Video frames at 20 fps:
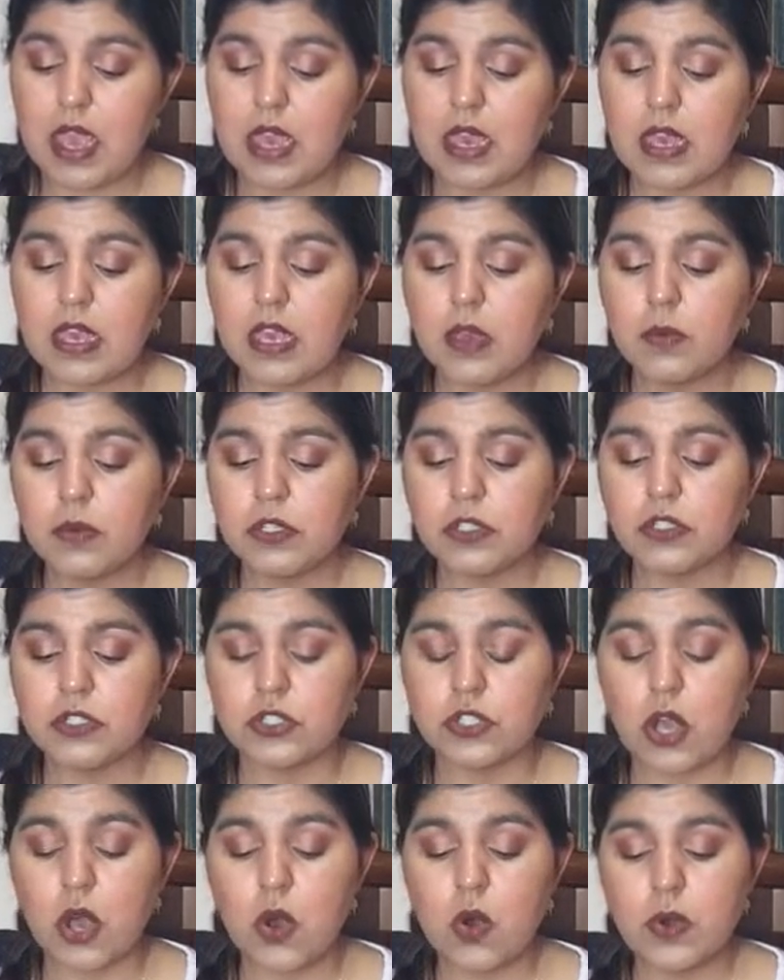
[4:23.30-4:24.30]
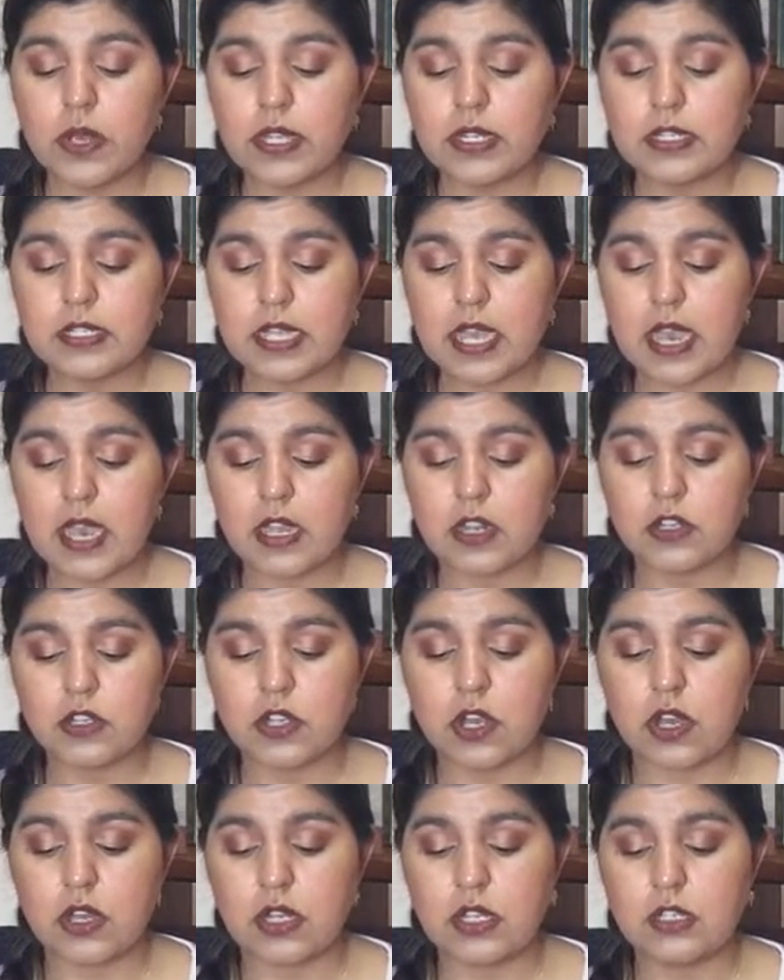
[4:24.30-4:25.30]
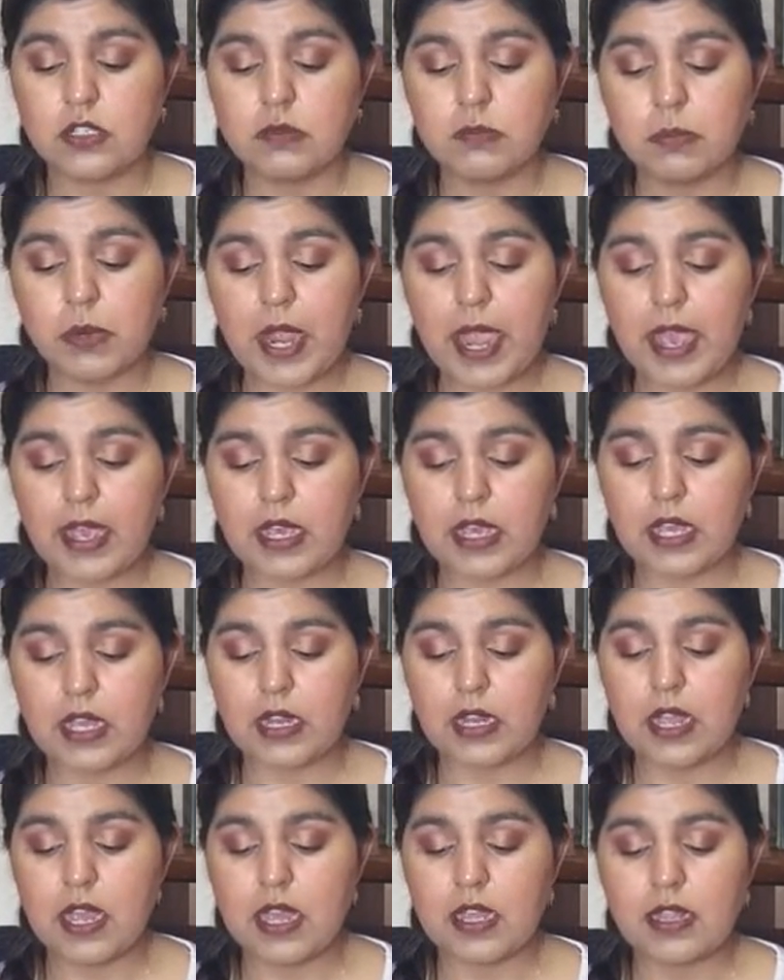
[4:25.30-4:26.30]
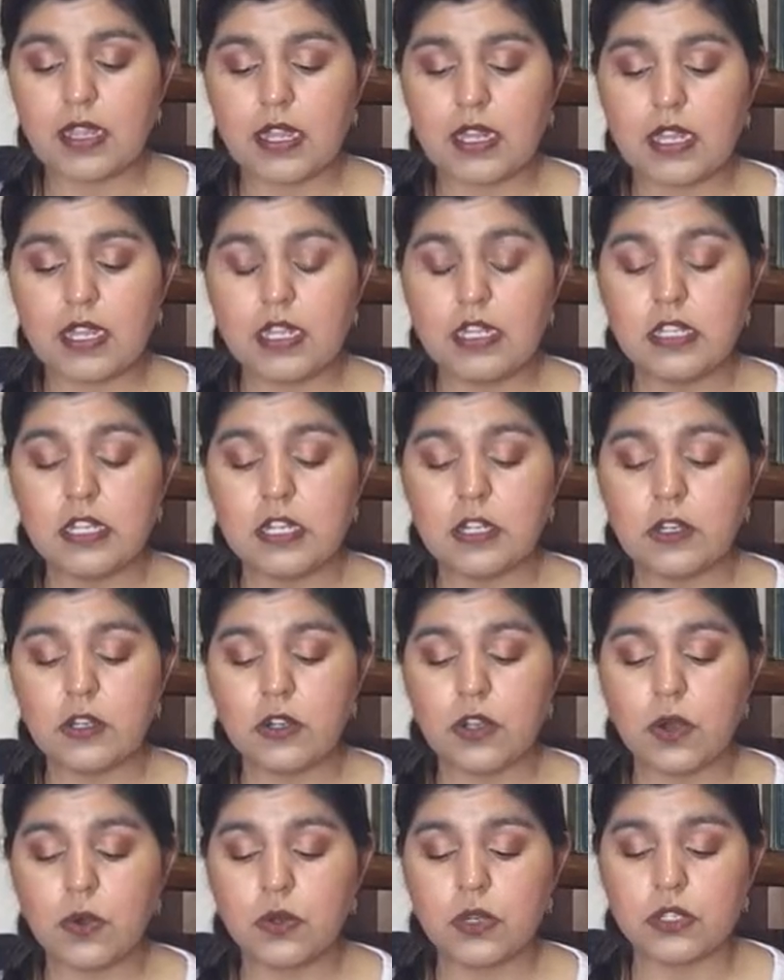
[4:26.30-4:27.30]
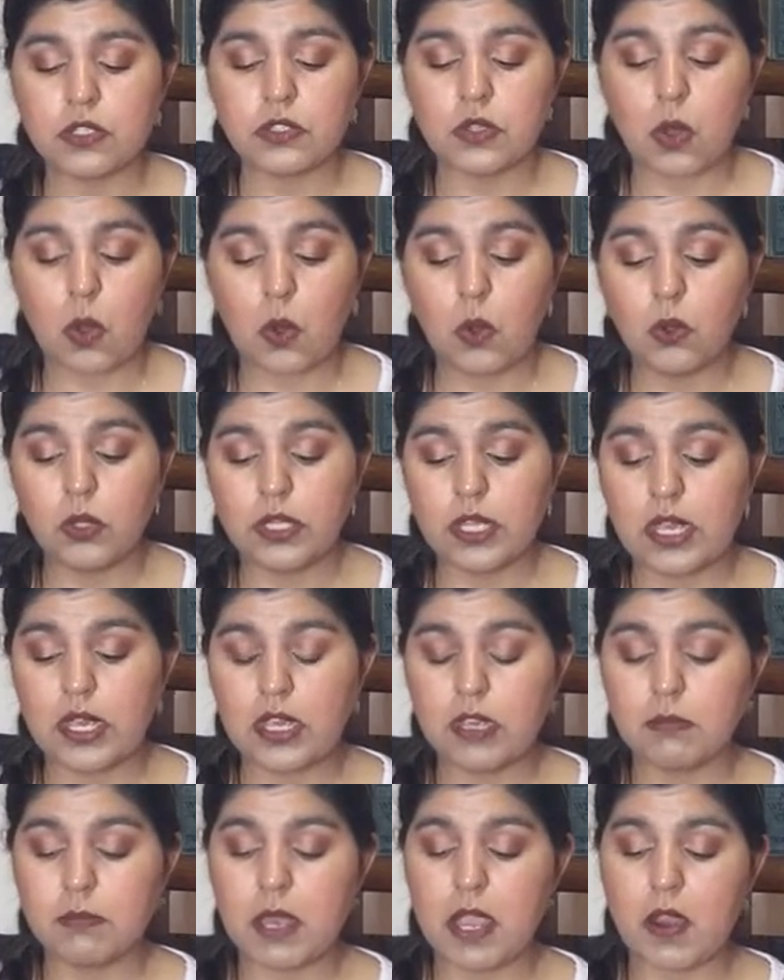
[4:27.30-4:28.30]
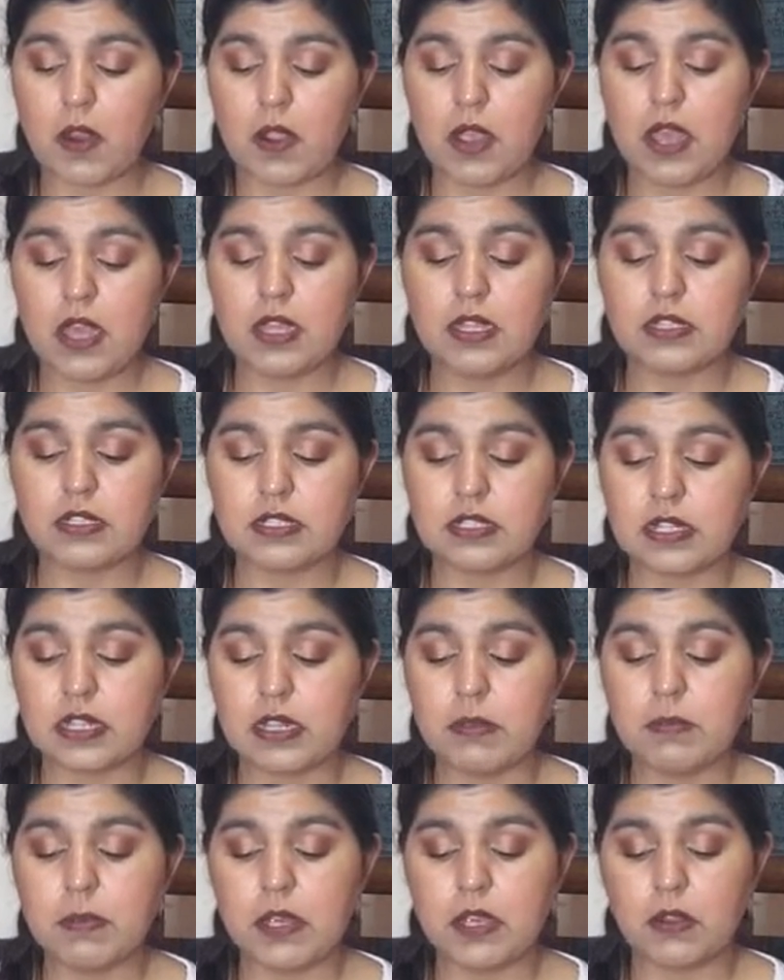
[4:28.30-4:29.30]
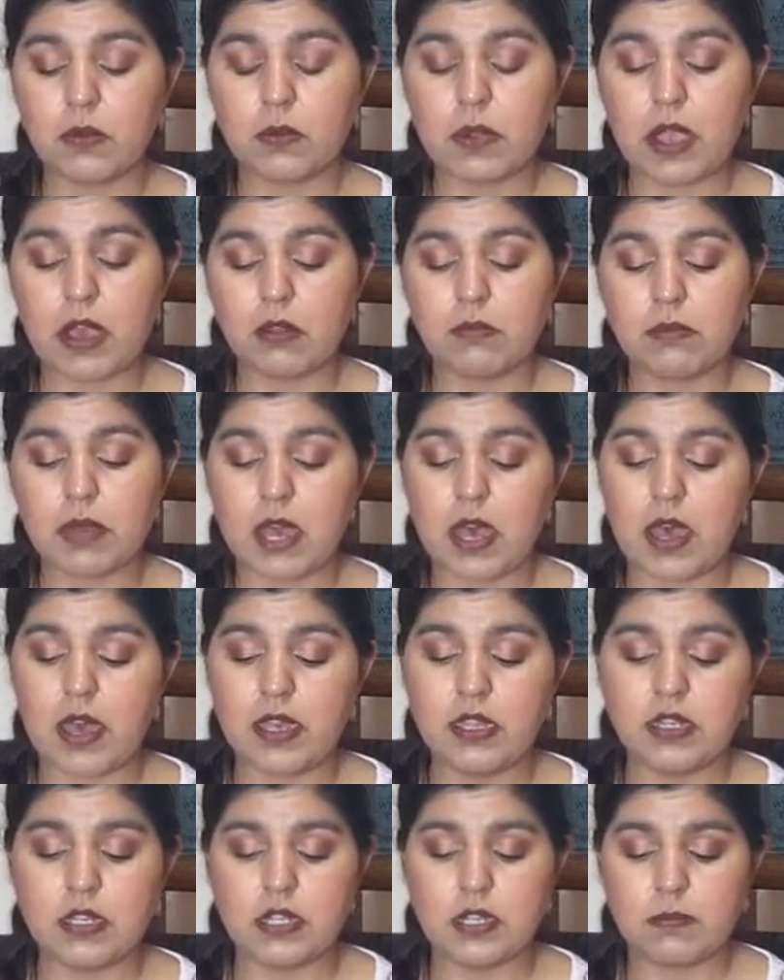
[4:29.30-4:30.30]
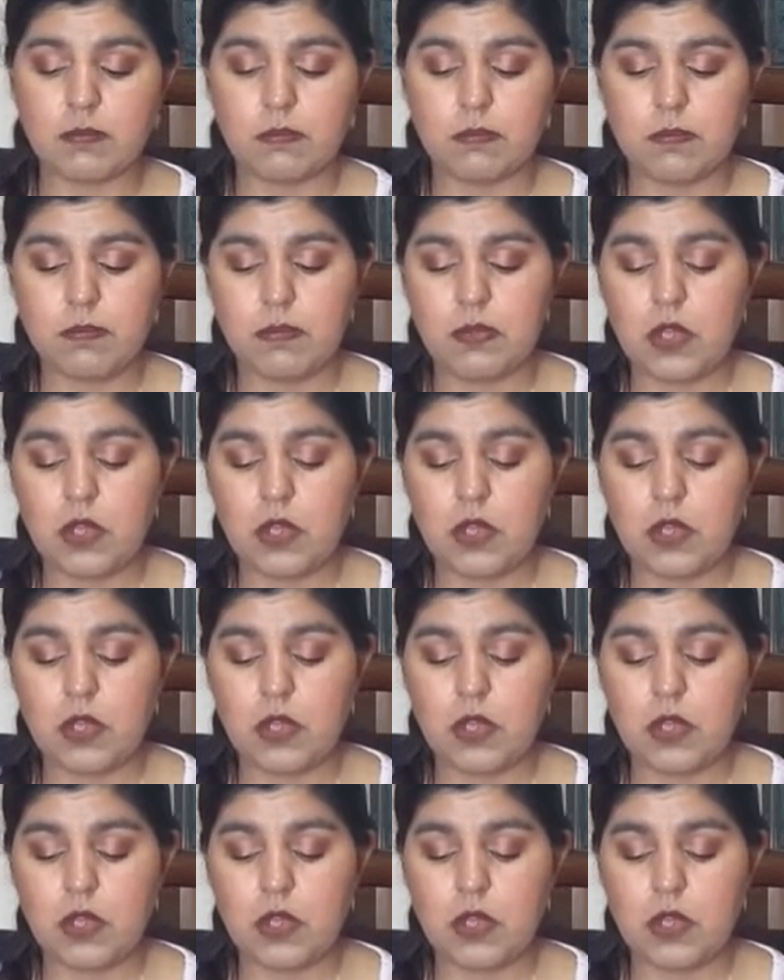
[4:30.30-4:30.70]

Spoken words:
He was so intent on his bragging that he didn't notice Old King Bear slipping around behind him.